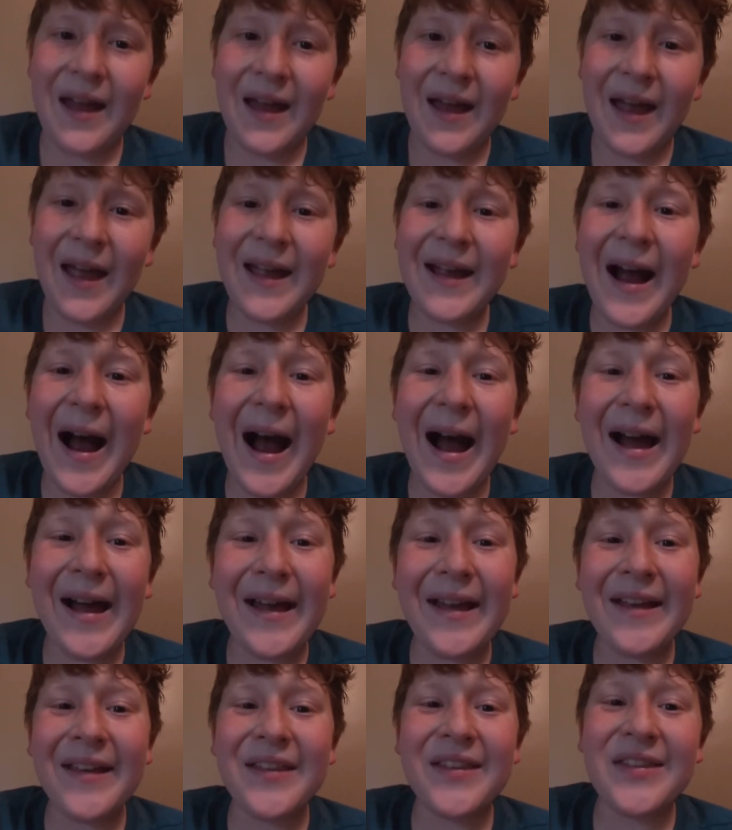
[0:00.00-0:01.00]
Hey
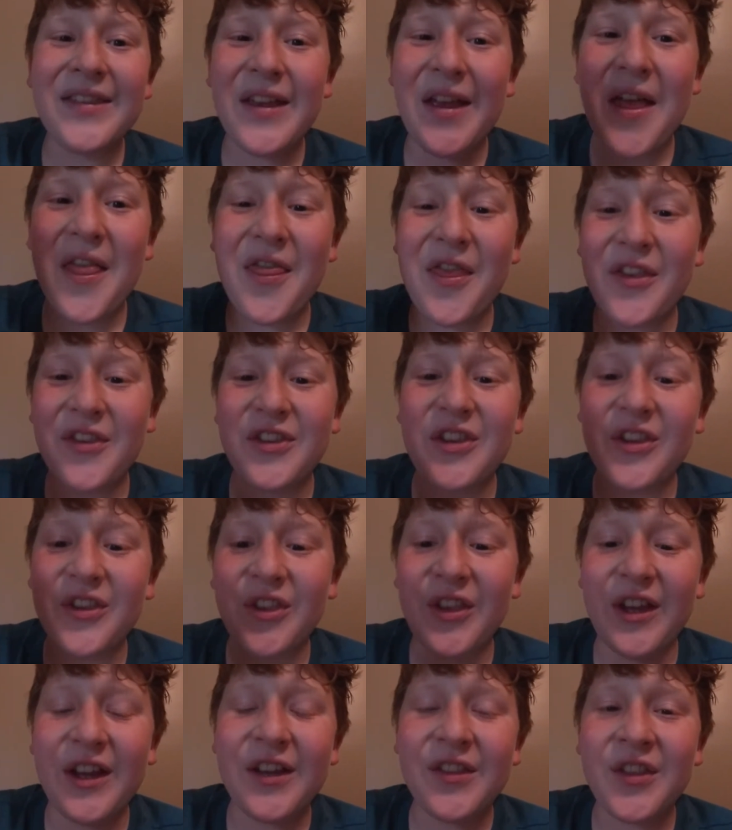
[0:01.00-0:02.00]
guys, this is
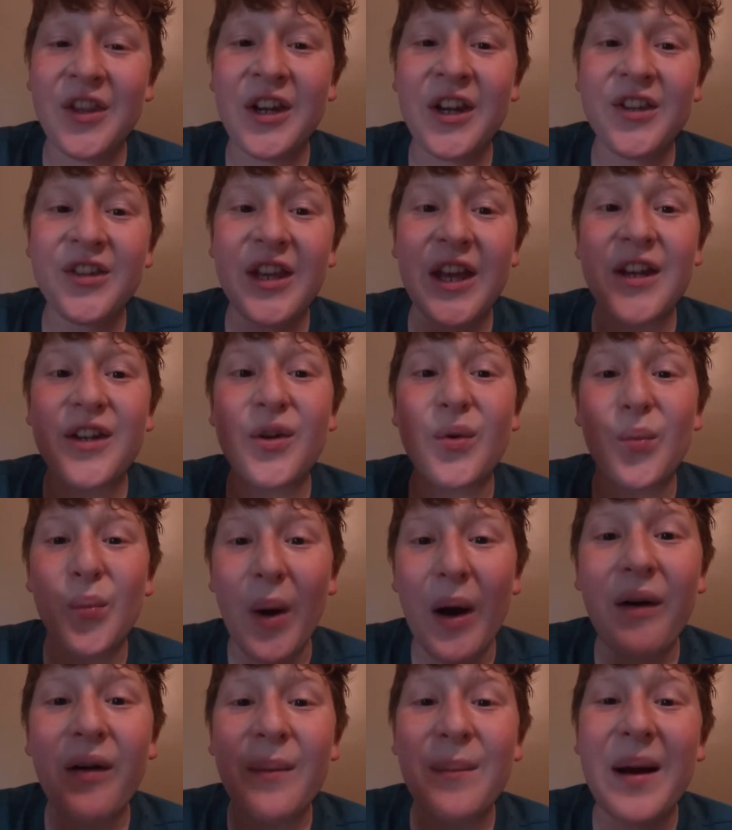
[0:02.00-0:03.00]
the Anthonys and
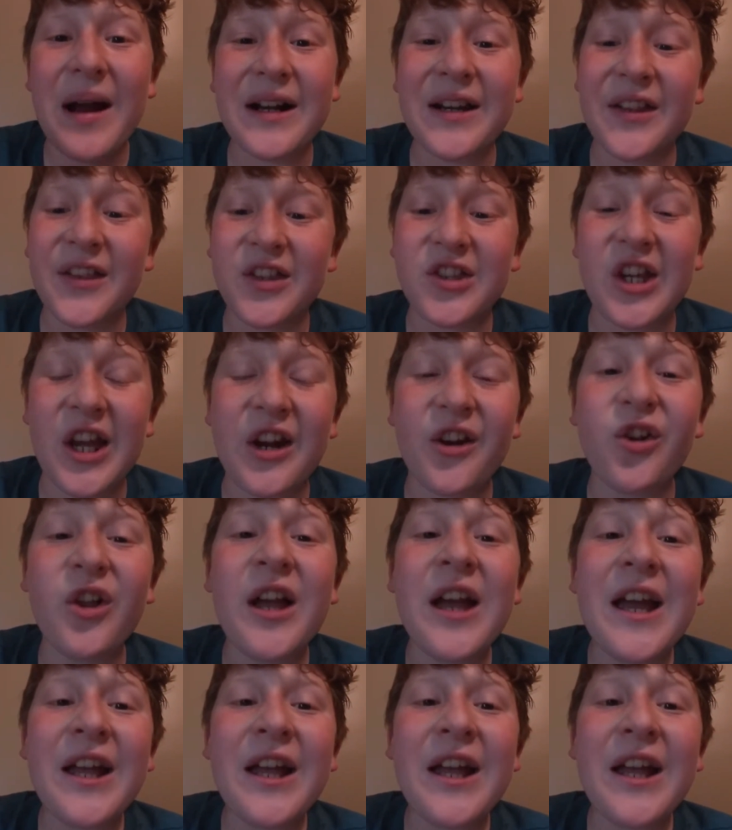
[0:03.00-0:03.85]
welcome back to the channel.